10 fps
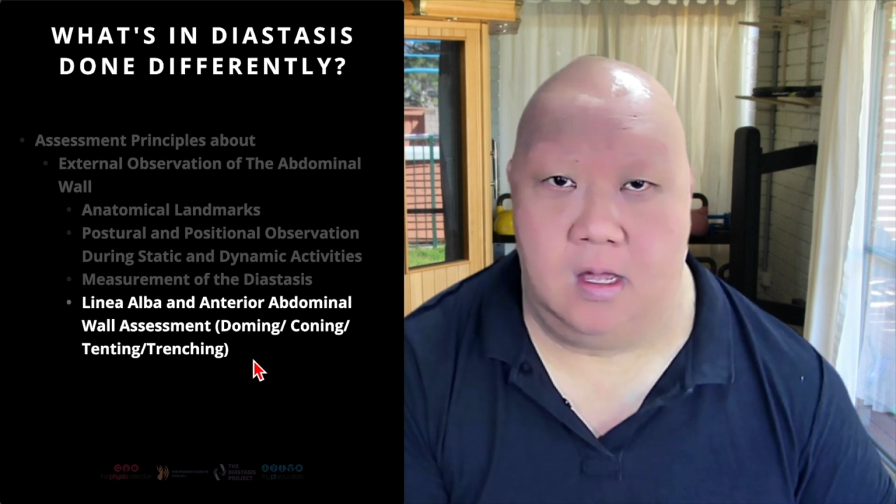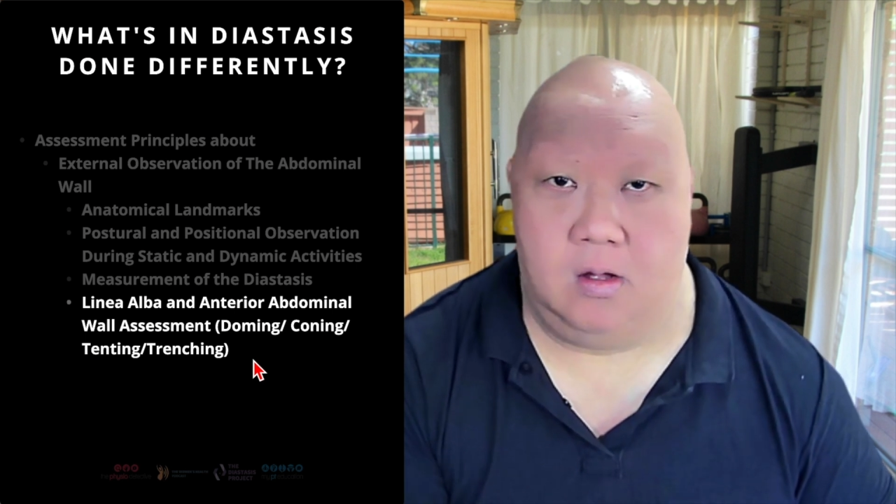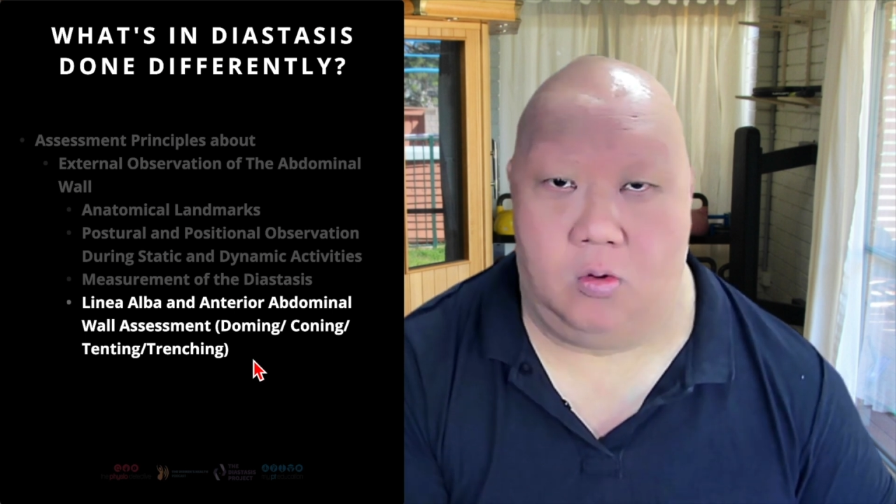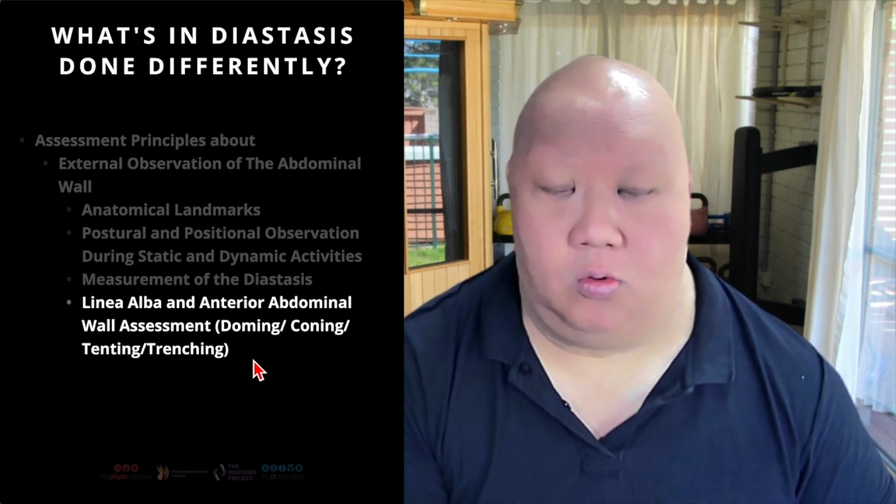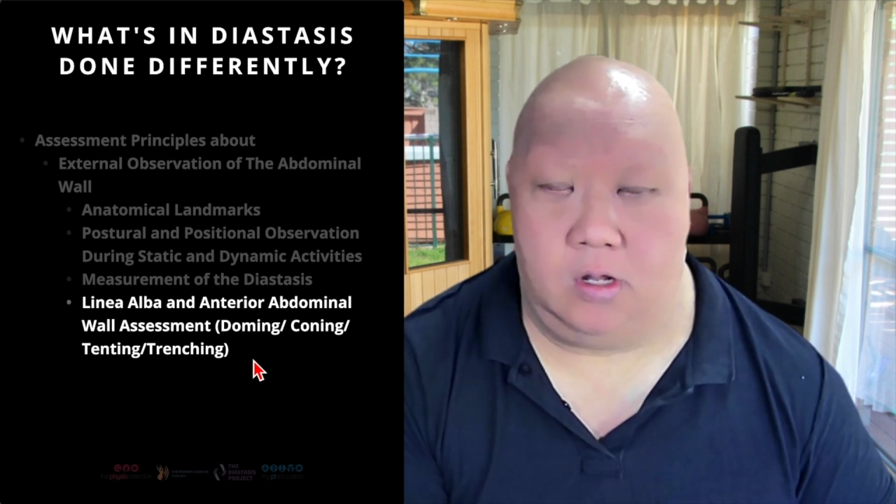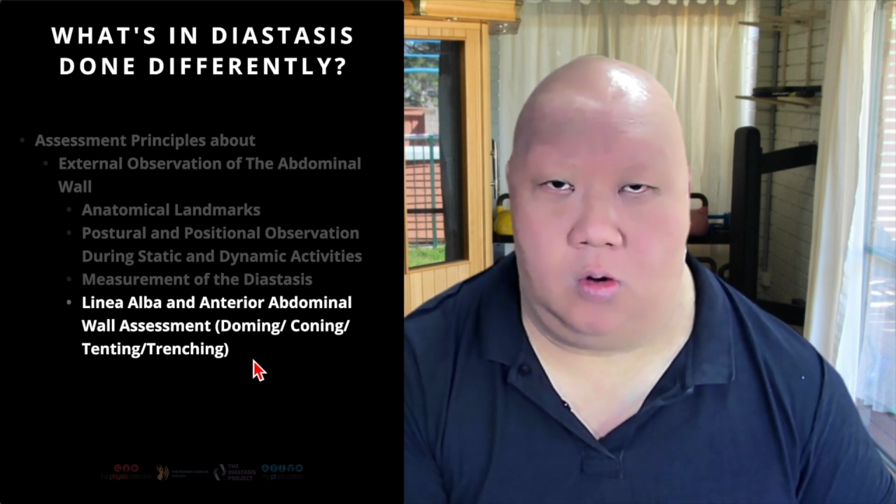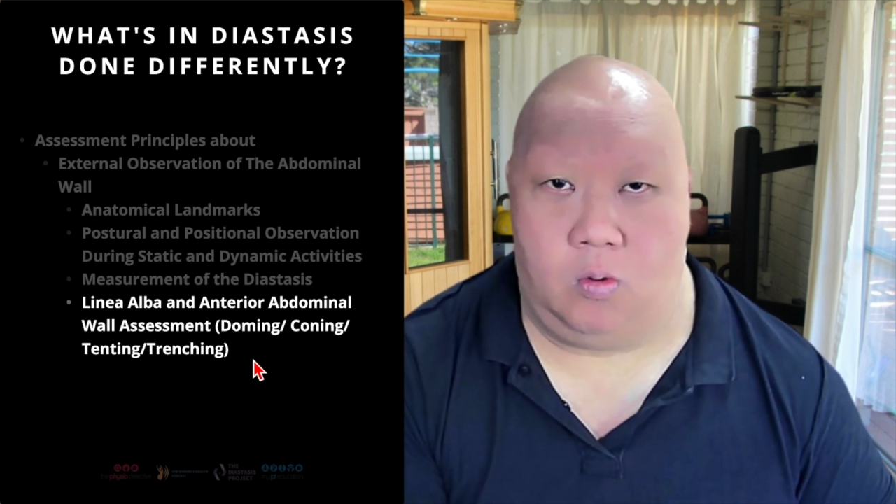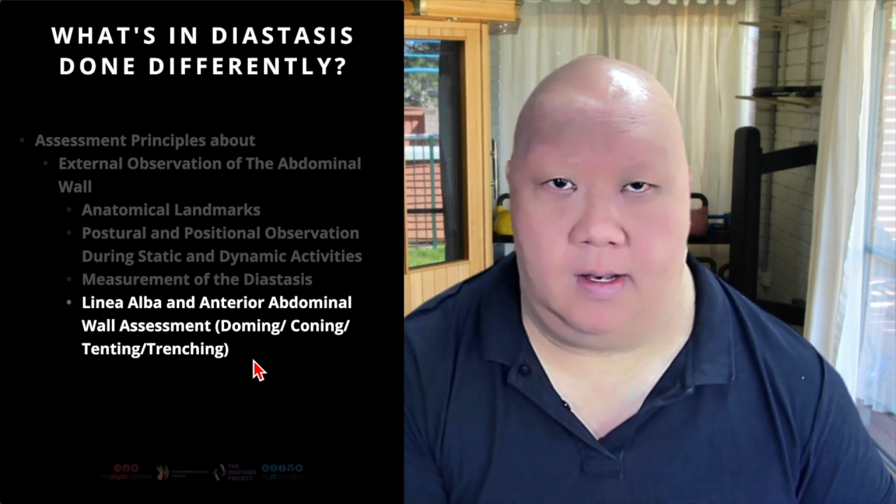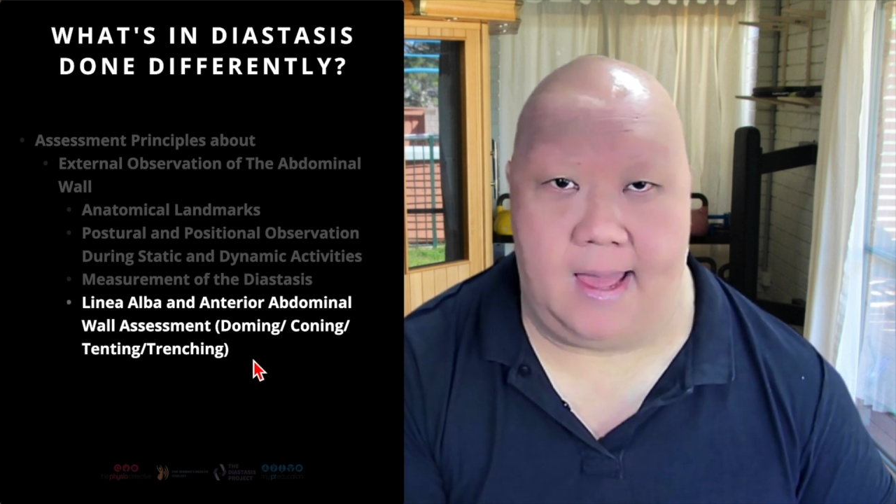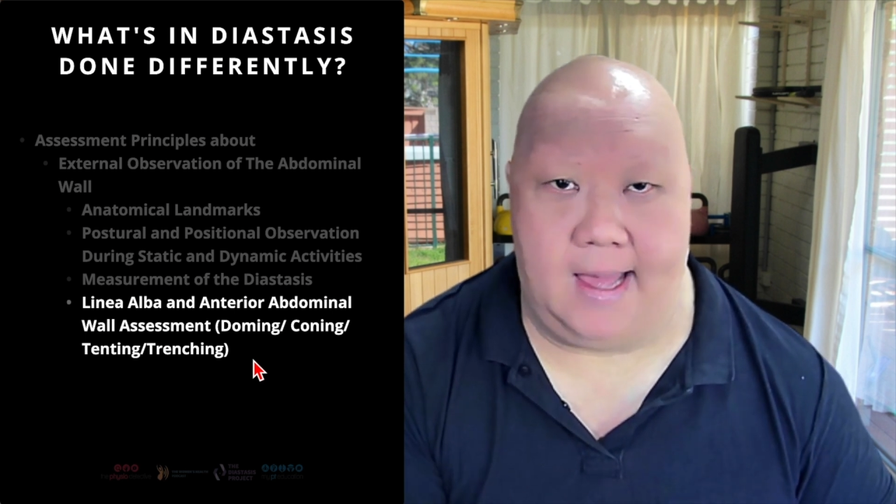
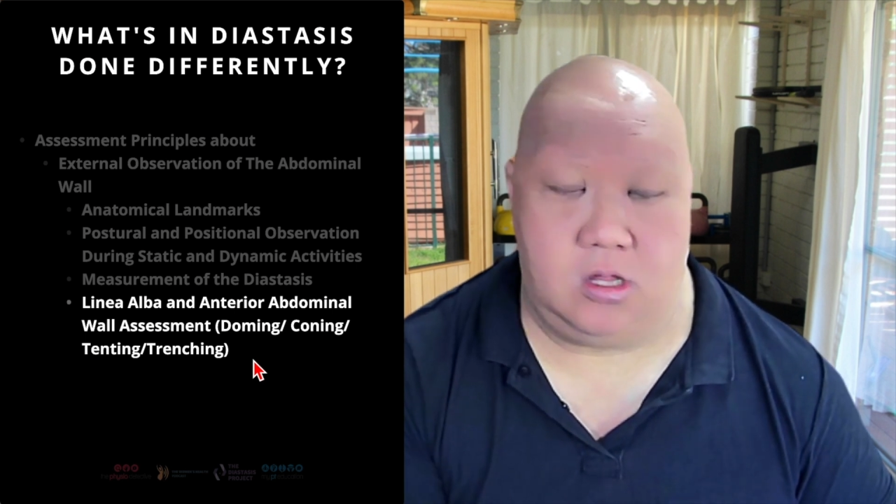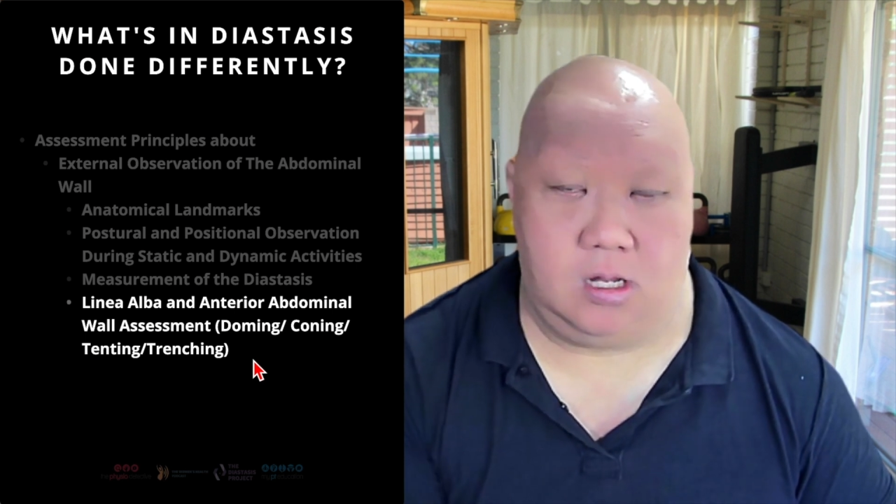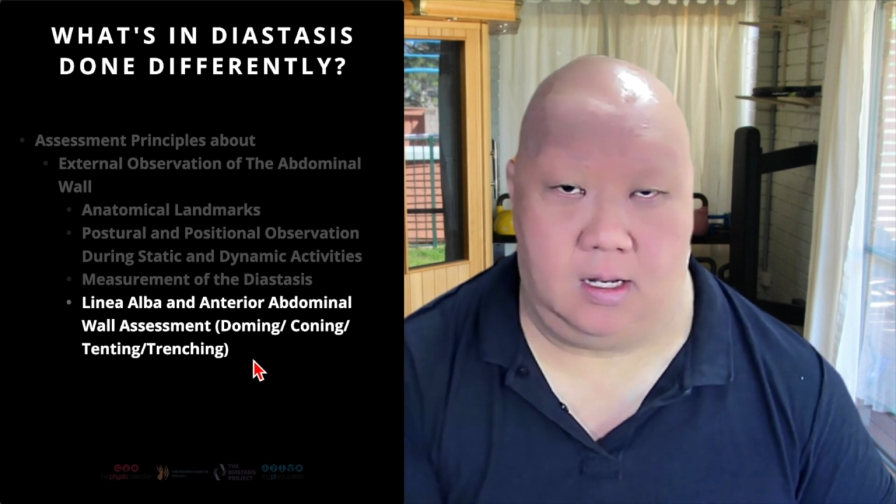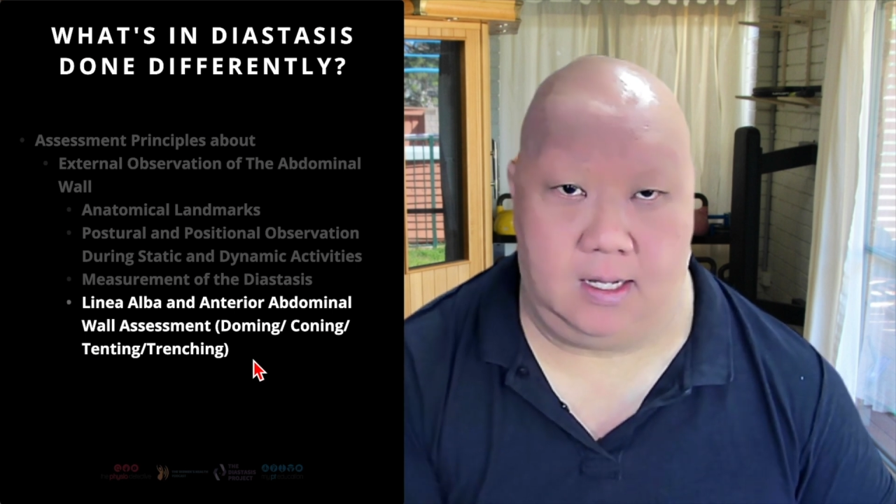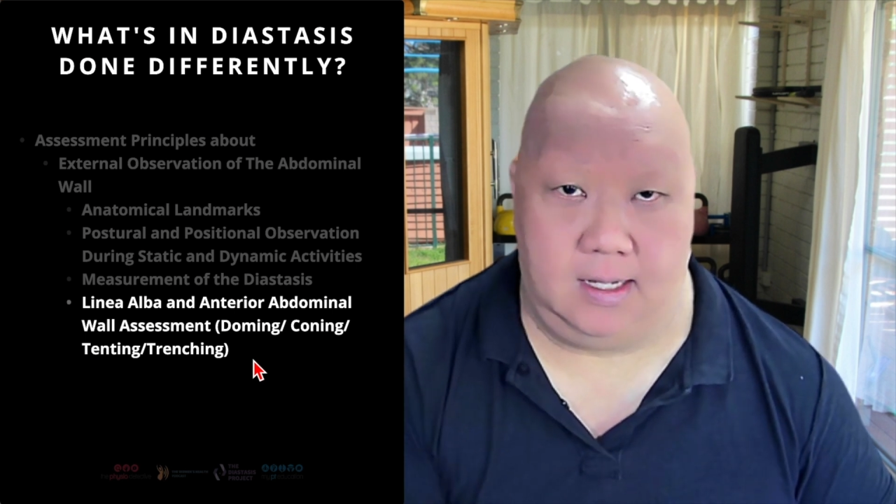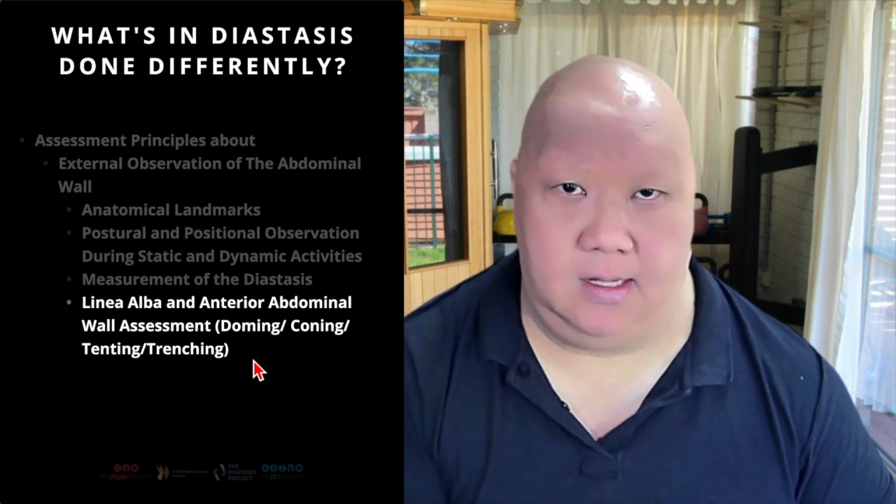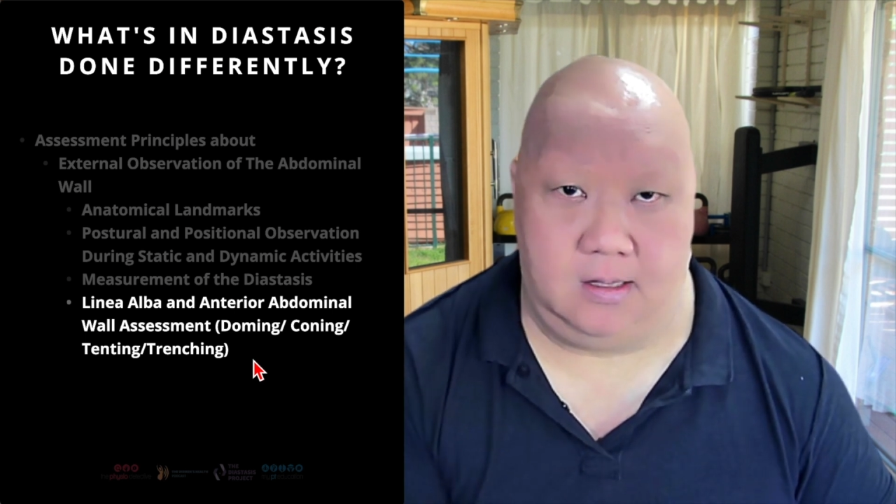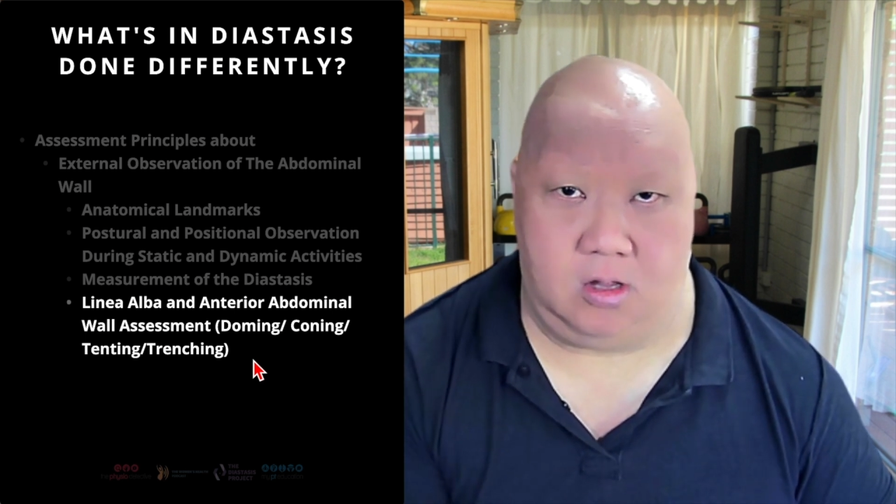what actually is